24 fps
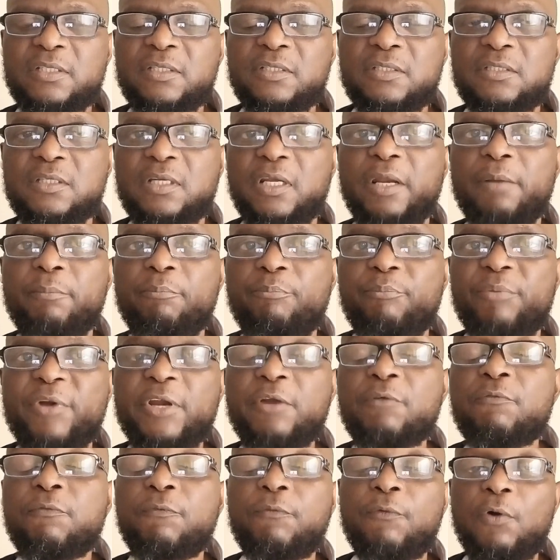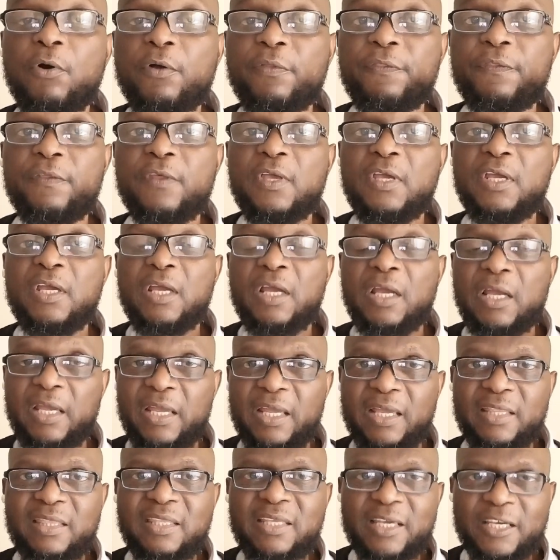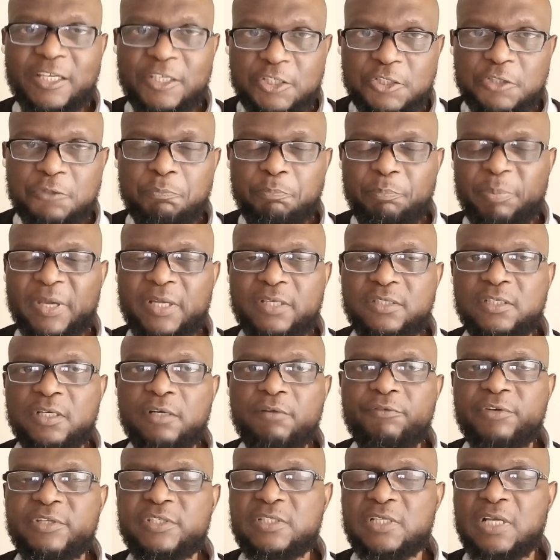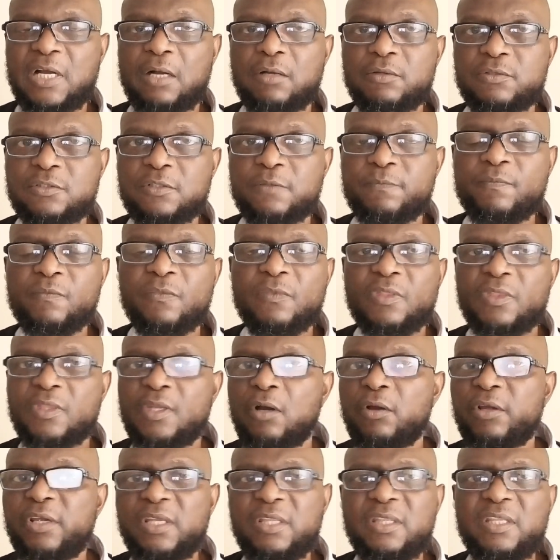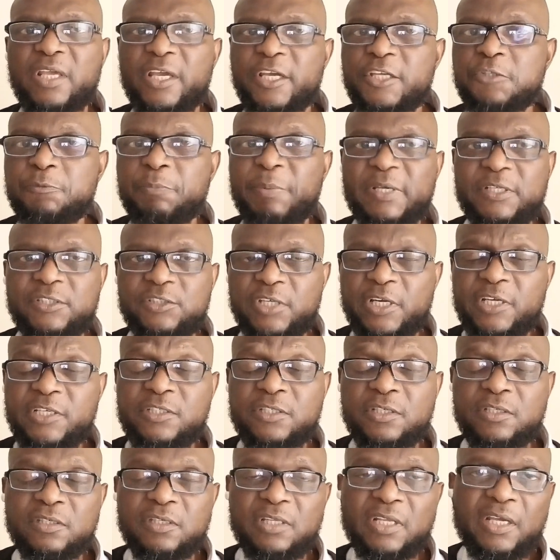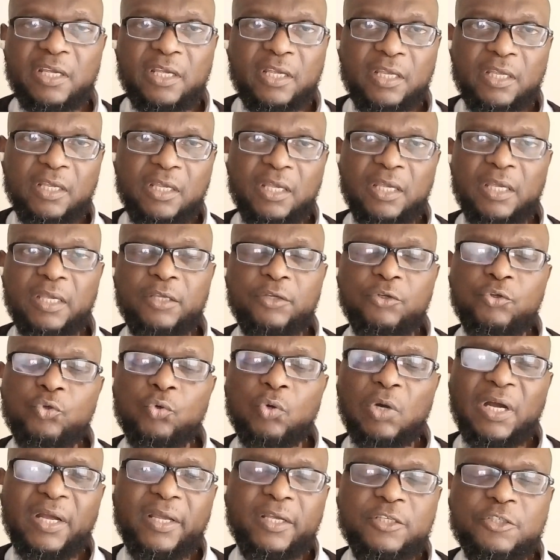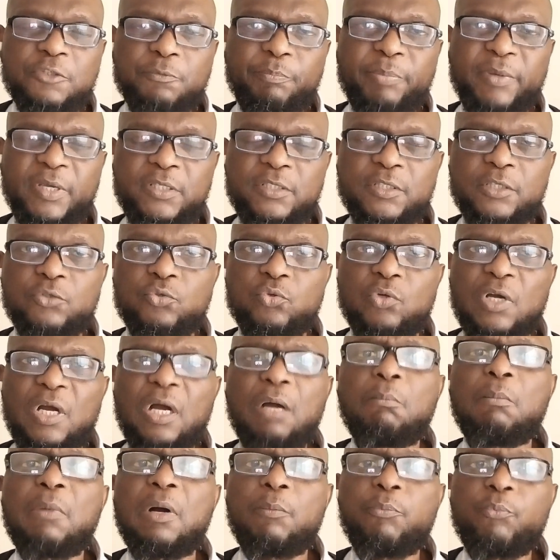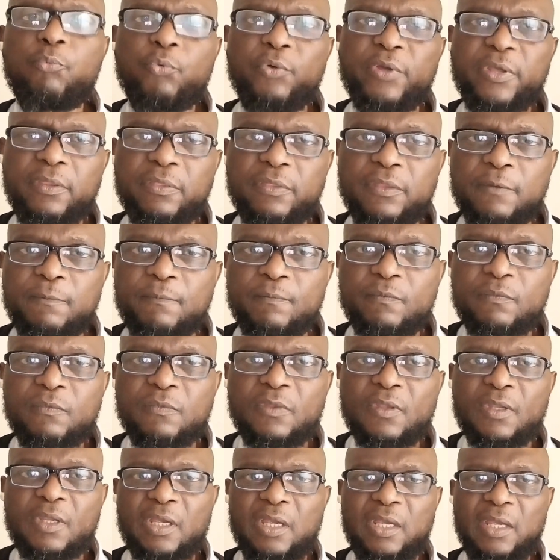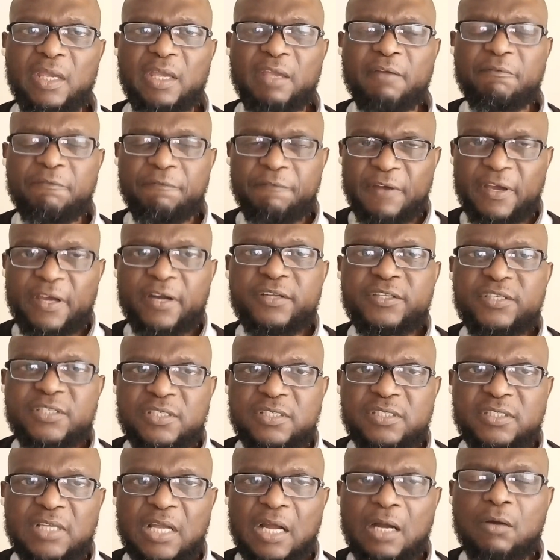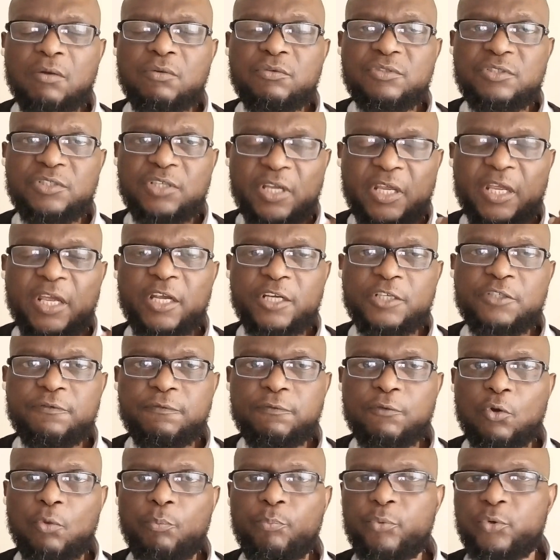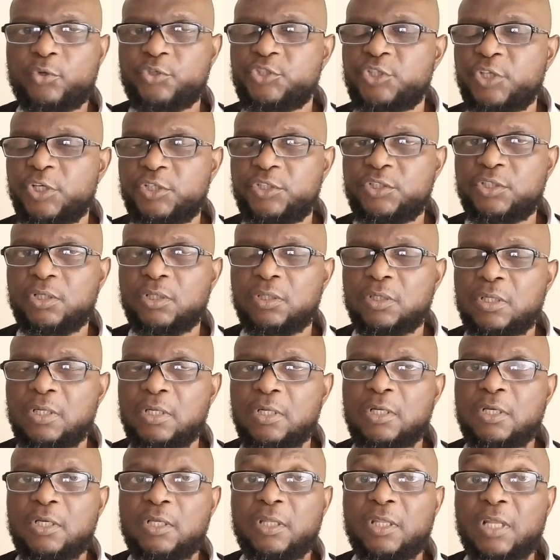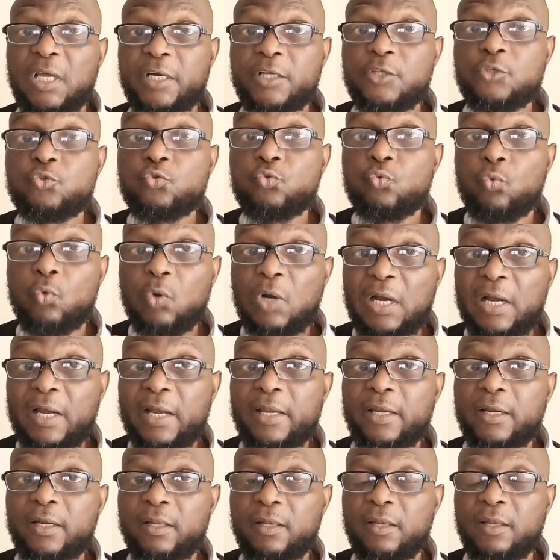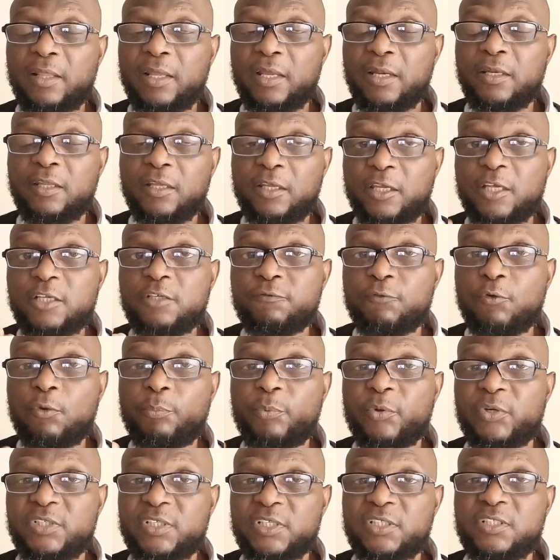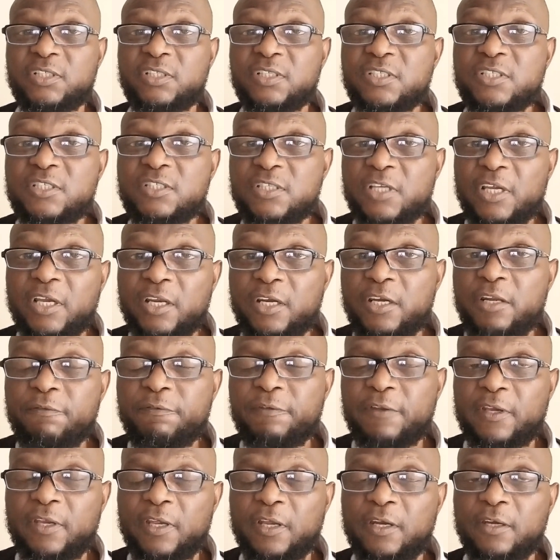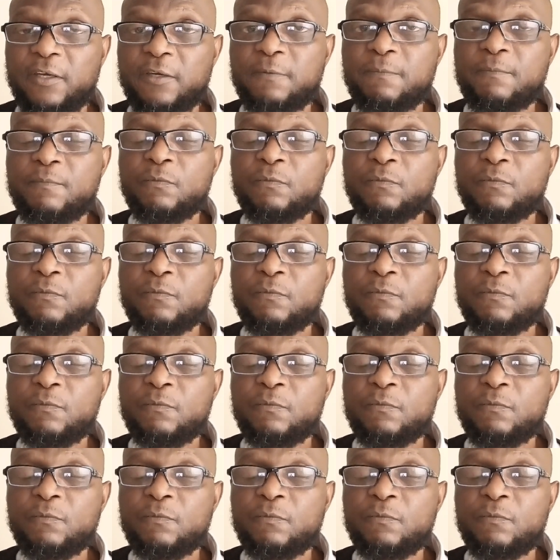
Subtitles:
it and bring forth the expected results. Now, in the expectation, you are expected to come up with a very sound cash flow projection. That is why then the cash flow projection is significant